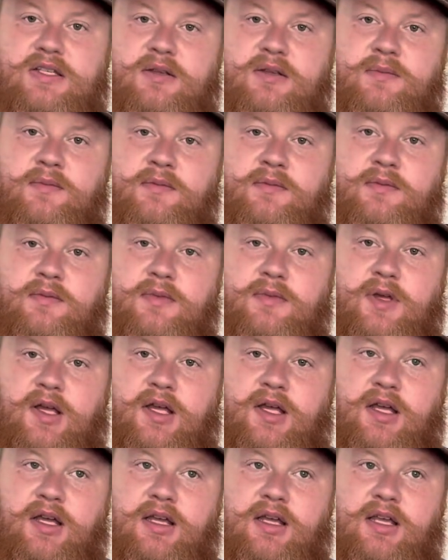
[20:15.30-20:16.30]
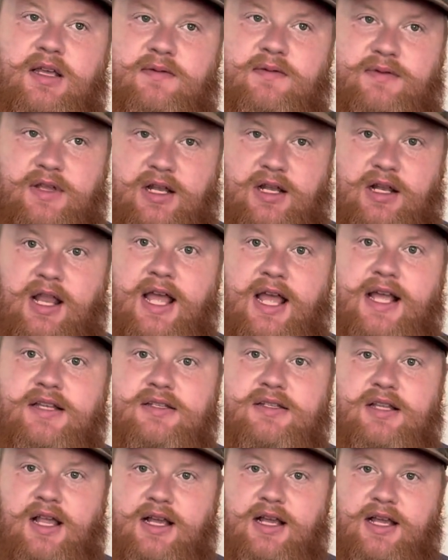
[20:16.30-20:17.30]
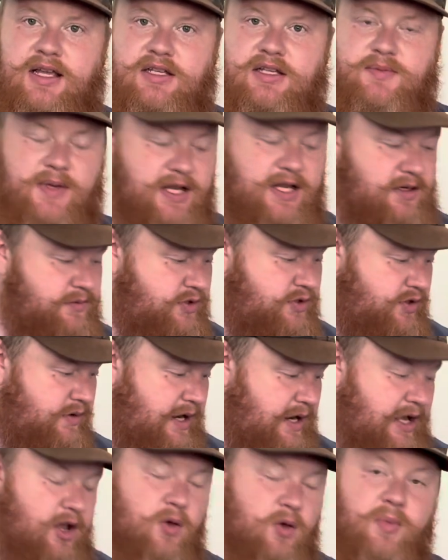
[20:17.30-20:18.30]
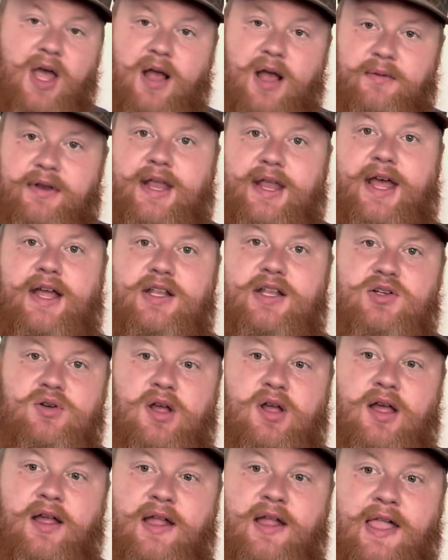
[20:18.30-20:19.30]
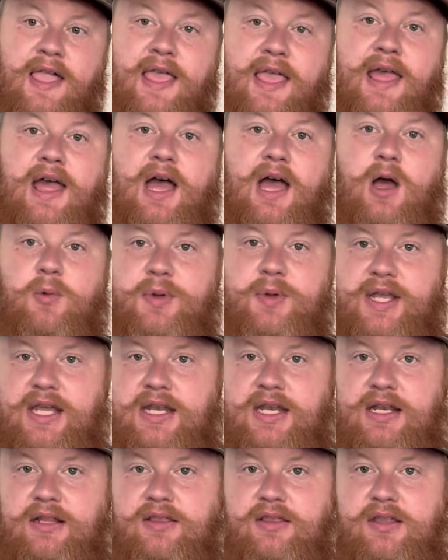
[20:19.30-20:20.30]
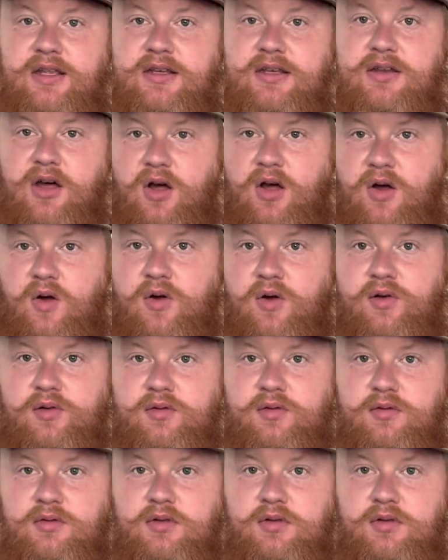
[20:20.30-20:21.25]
them, if they last like I expect them to, and I go back with the high and dry, I'll be getting the tall